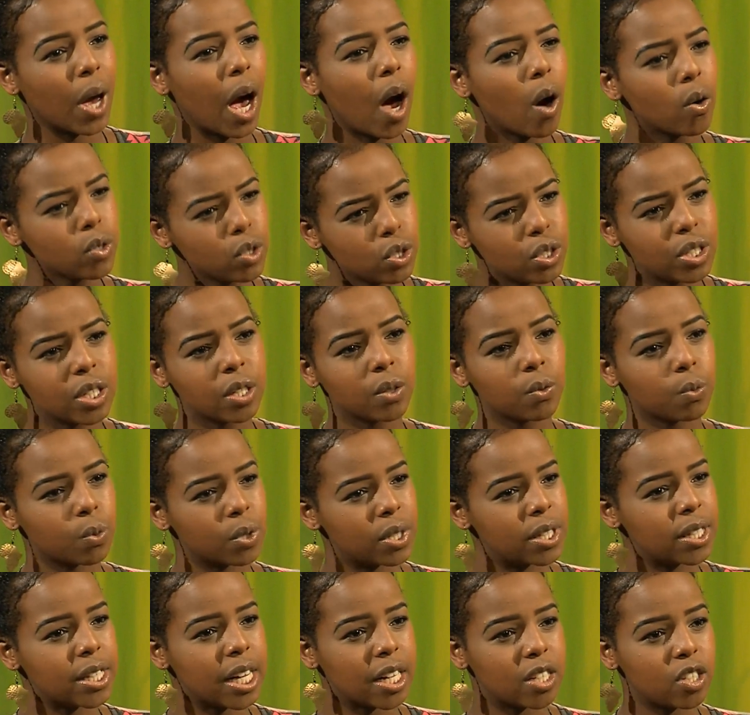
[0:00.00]
How do you deal
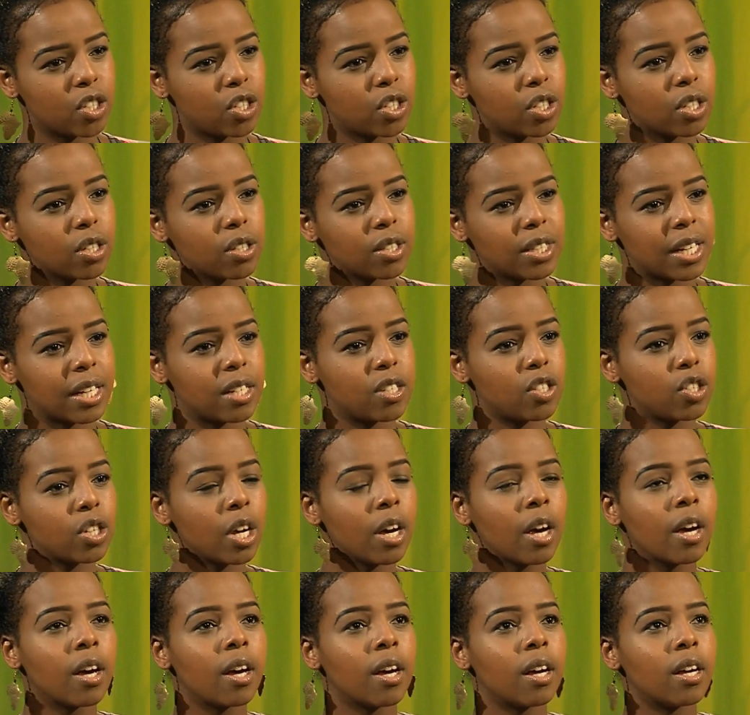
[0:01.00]
with such
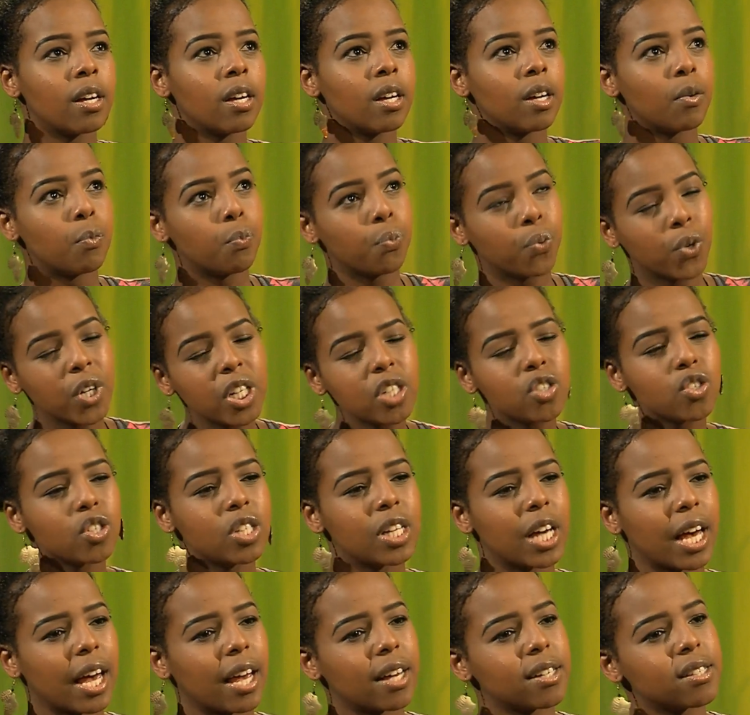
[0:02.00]

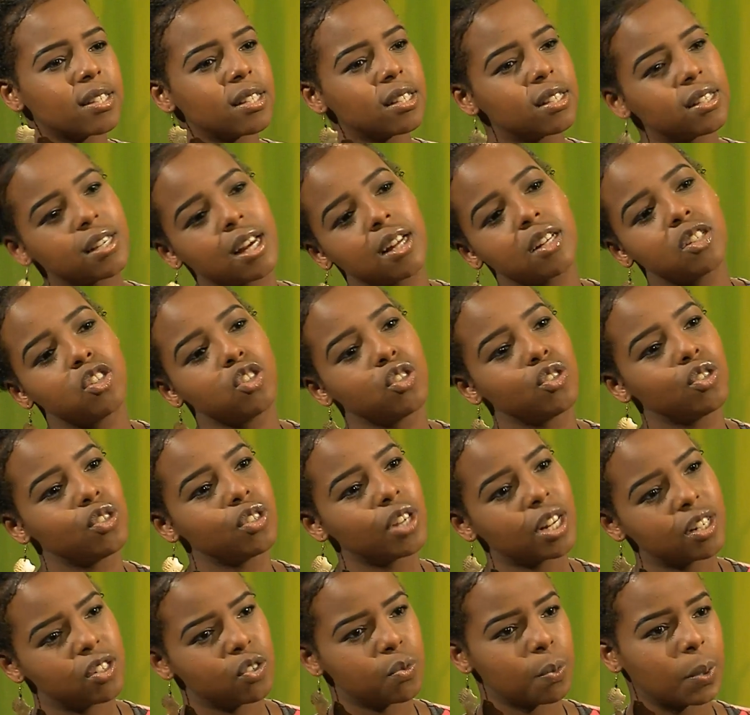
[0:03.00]
prejudice and such
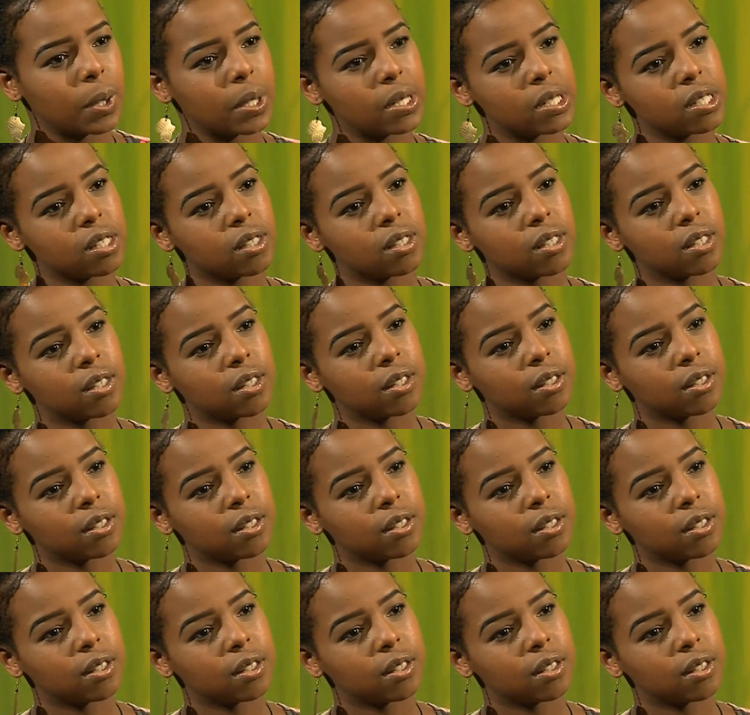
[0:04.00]
judgment?